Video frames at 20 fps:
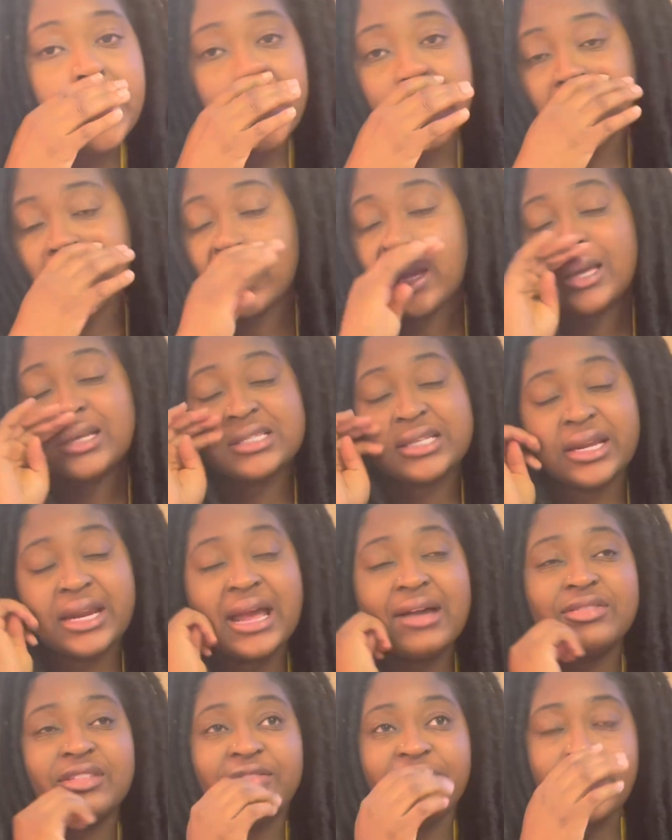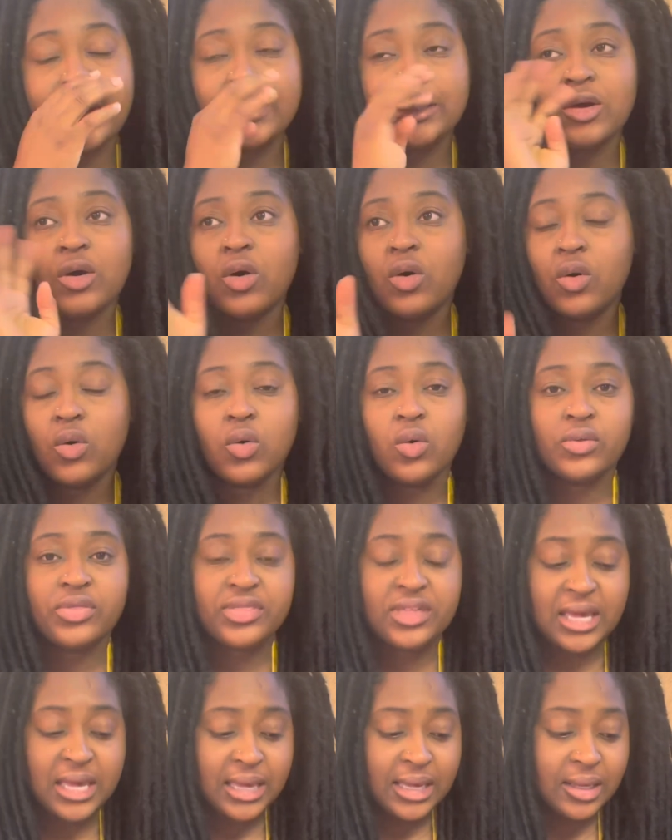you guys gonna have to find the whole
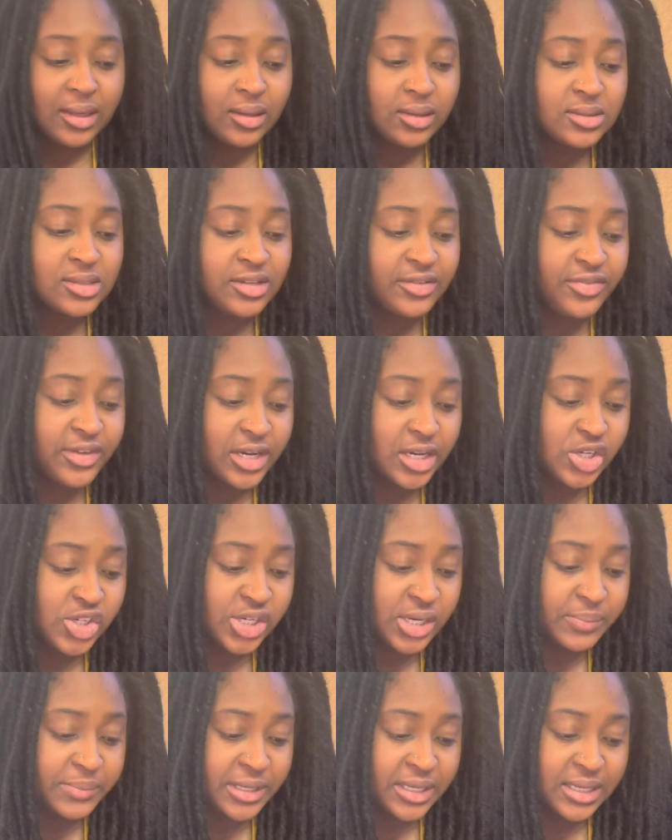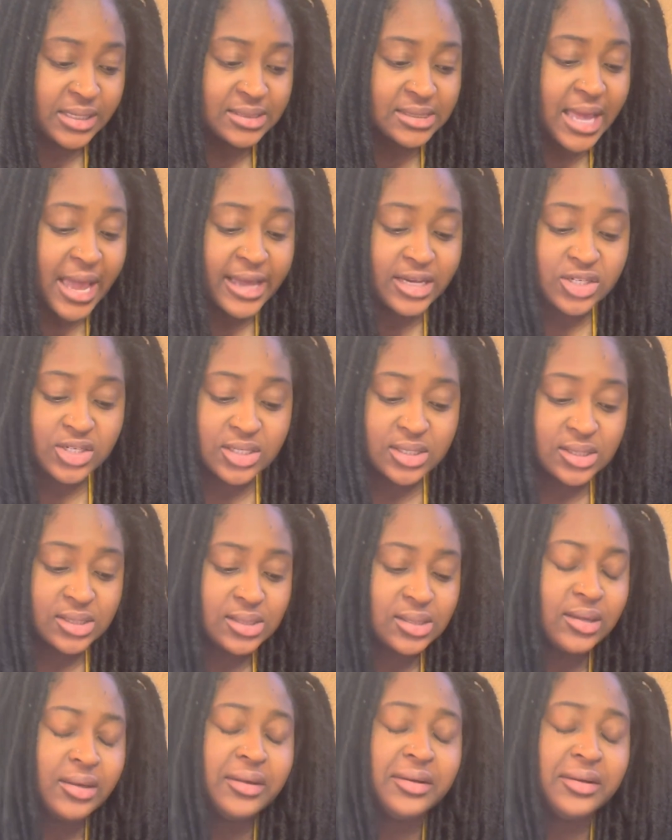thing to finish it, because I just